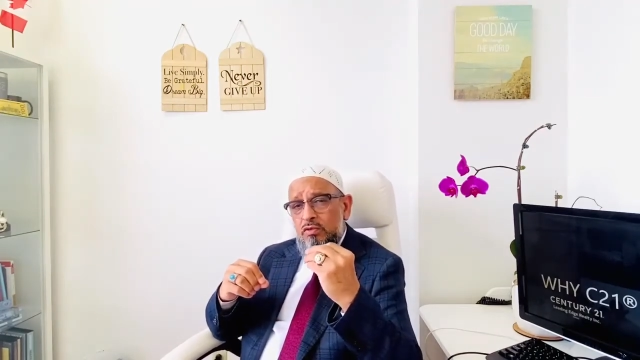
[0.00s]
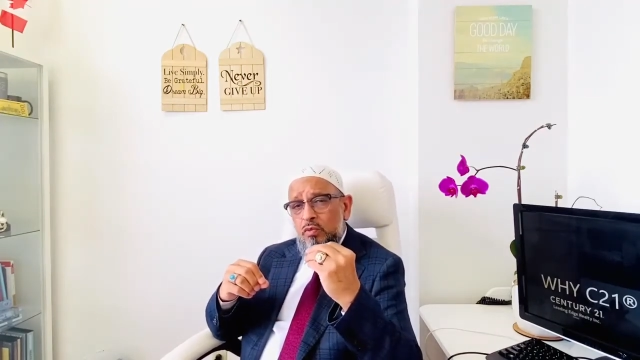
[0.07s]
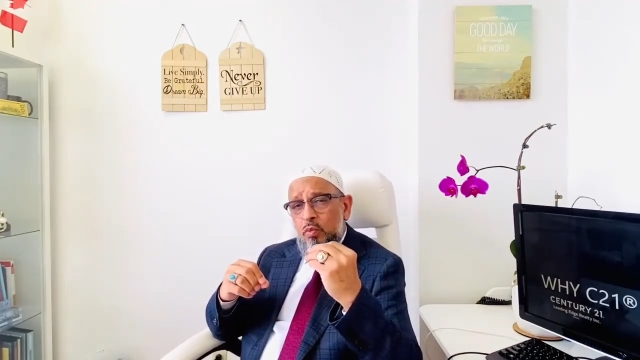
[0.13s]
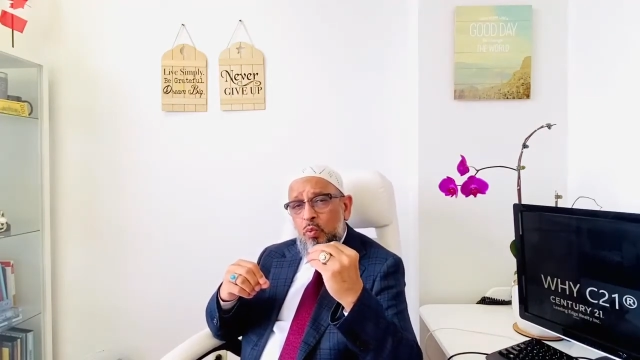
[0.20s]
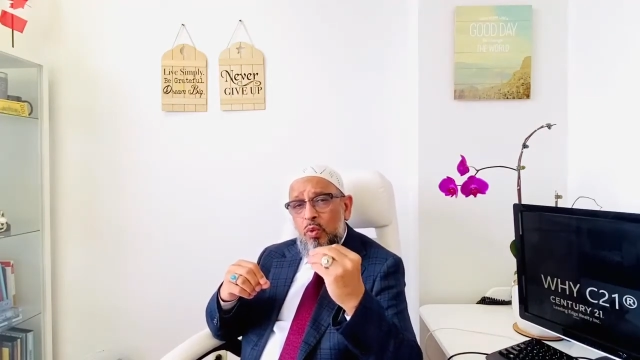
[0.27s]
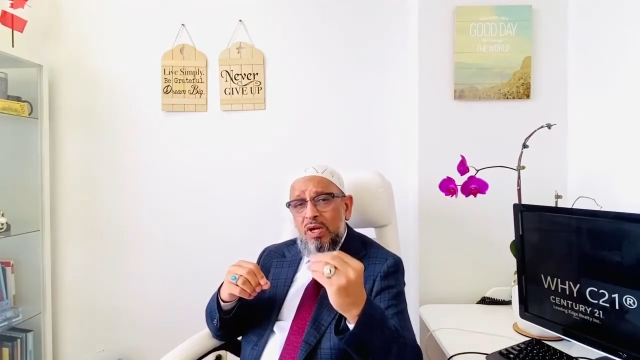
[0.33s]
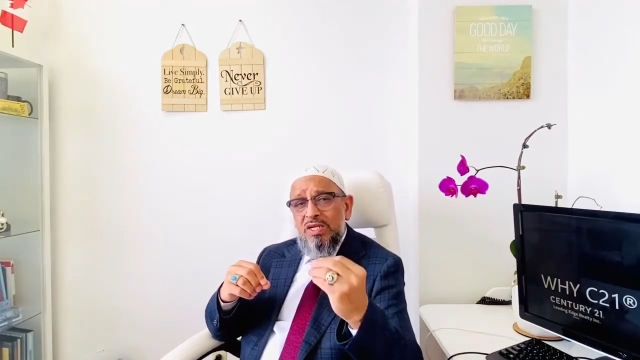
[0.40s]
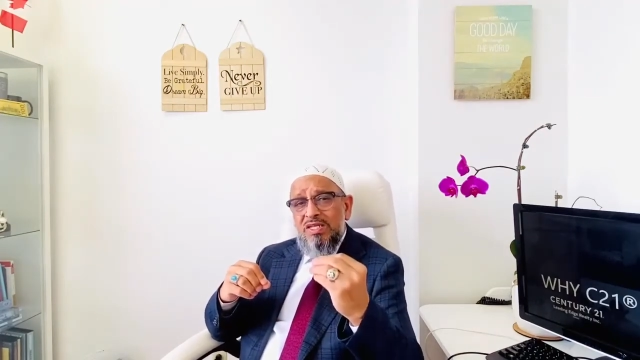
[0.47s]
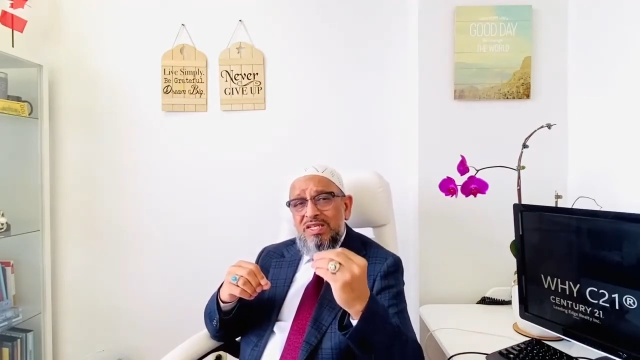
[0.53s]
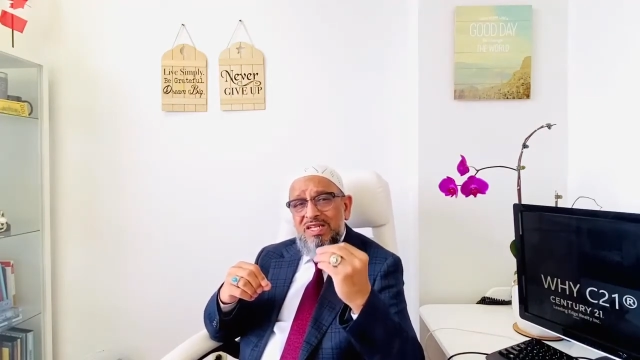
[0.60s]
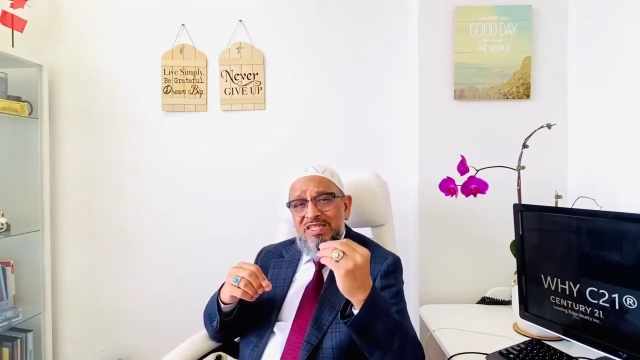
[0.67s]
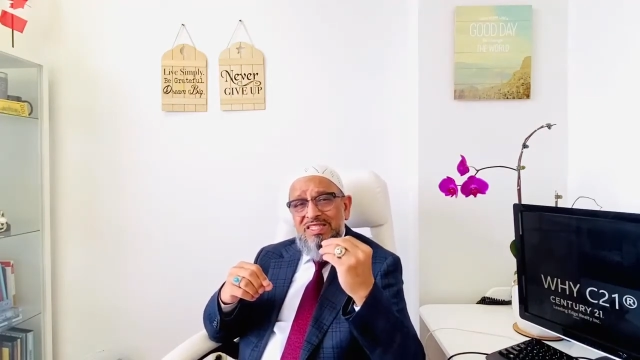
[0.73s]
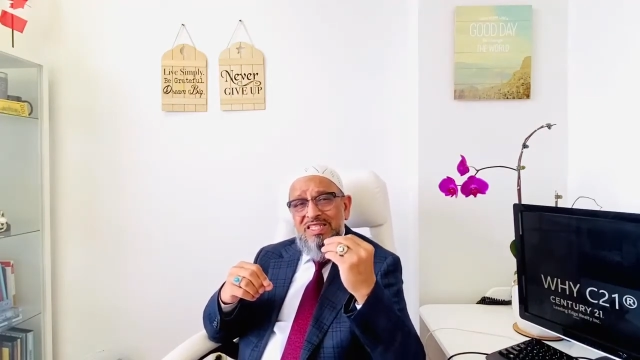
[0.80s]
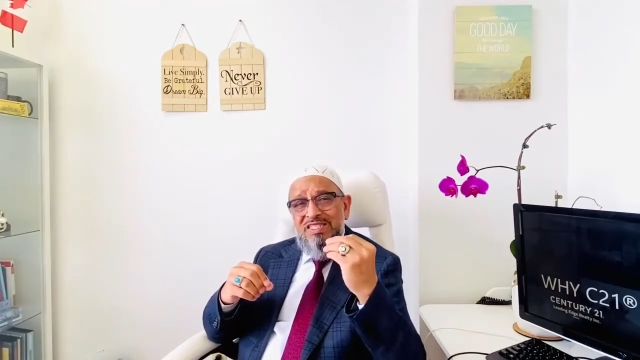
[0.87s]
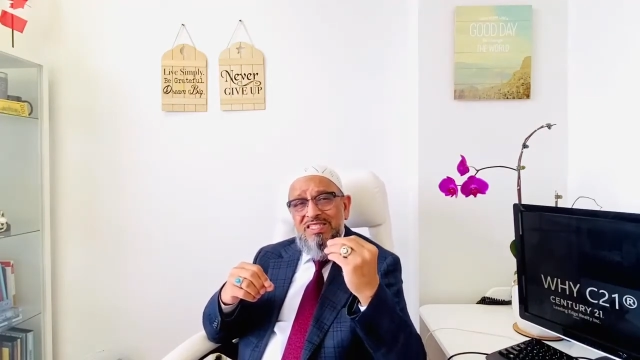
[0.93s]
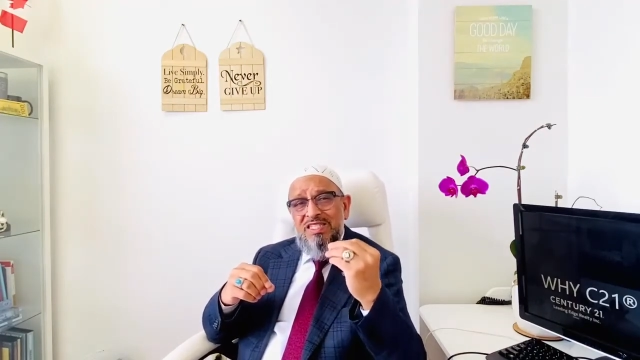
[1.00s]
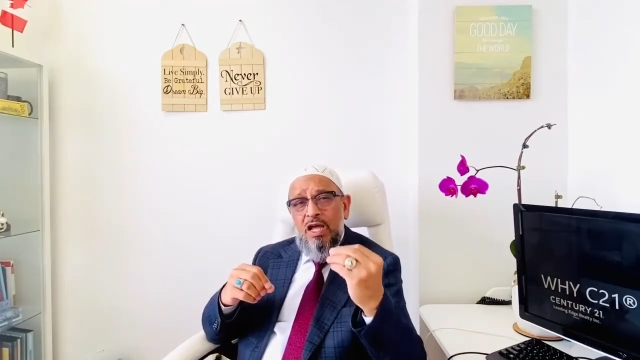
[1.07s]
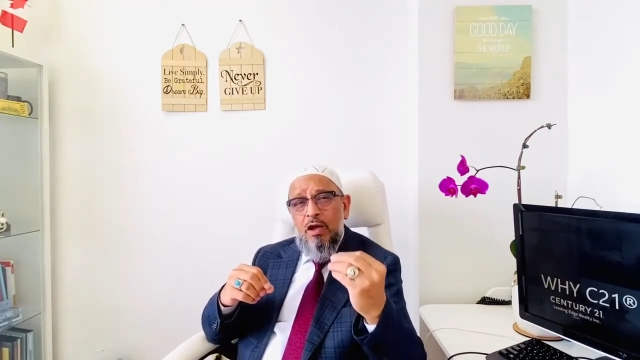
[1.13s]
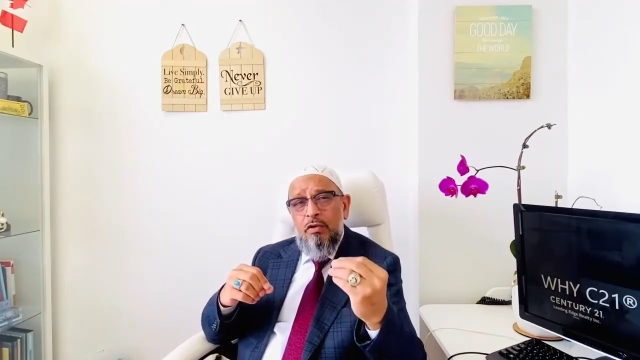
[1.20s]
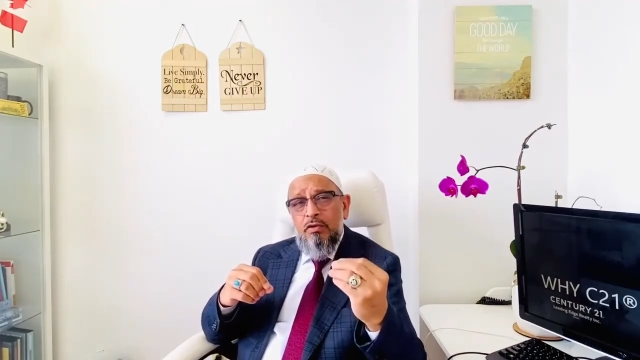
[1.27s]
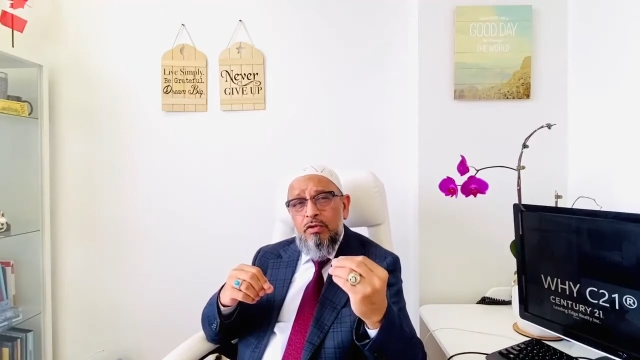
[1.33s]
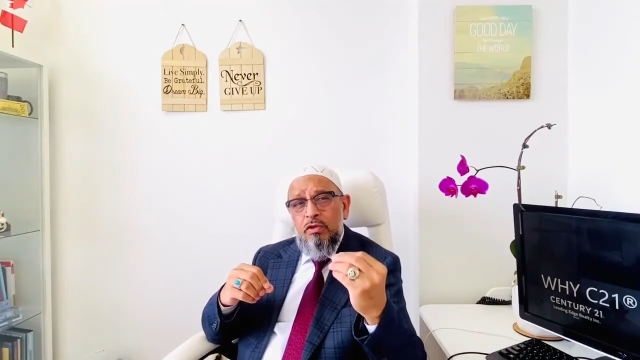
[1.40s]
what does the
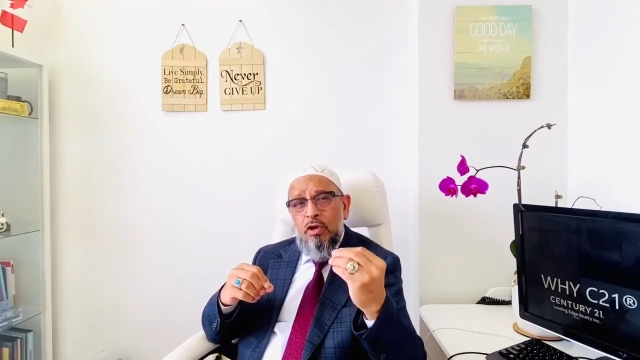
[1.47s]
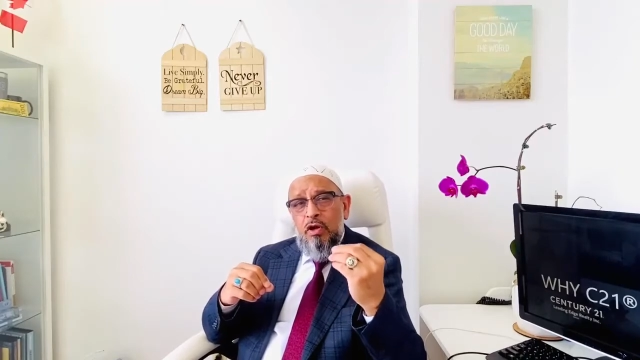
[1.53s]
sound